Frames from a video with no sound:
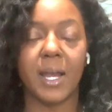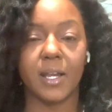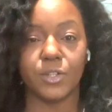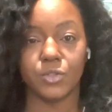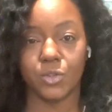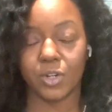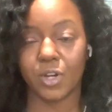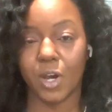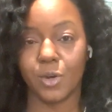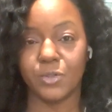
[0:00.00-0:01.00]
as your
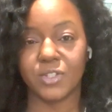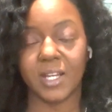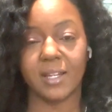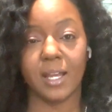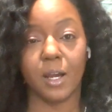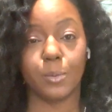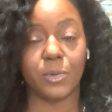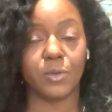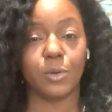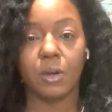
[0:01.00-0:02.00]
coach and help
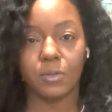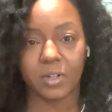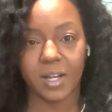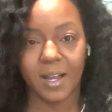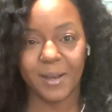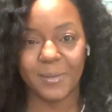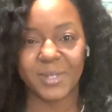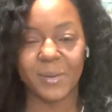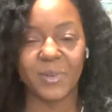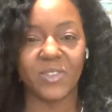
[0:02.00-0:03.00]
you overcome
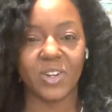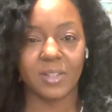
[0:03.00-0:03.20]
some of your